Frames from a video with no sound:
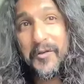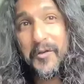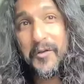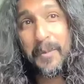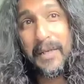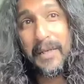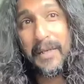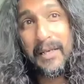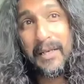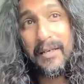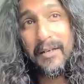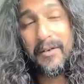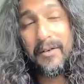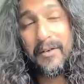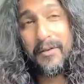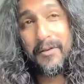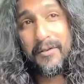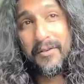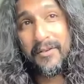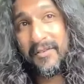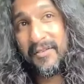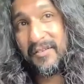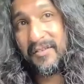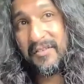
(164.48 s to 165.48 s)
to be
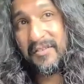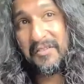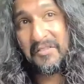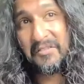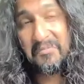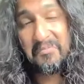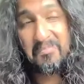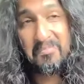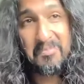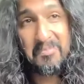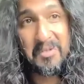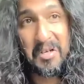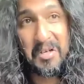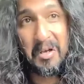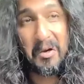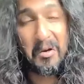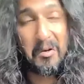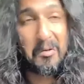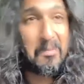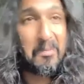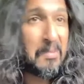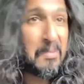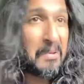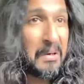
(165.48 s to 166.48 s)
because, you
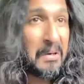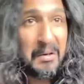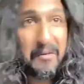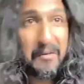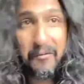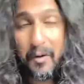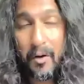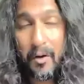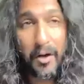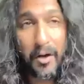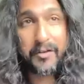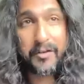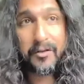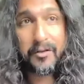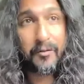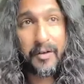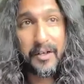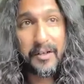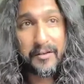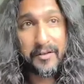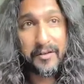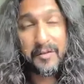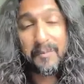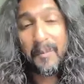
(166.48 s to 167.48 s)
know, for lots of
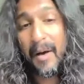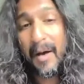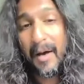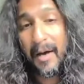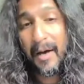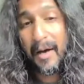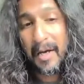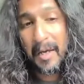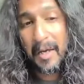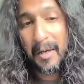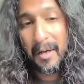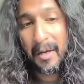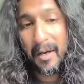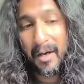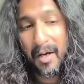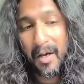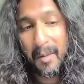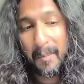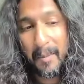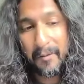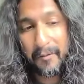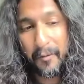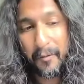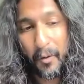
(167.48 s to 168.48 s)
reasons.
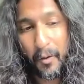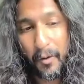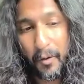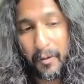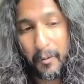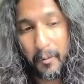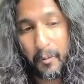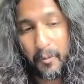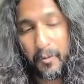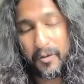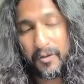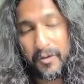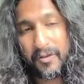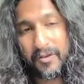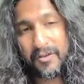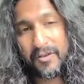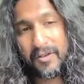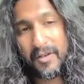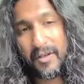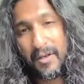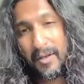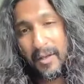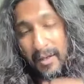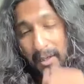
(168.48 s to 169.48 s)
My father was
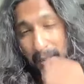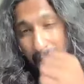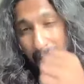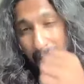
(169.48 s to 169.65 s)
an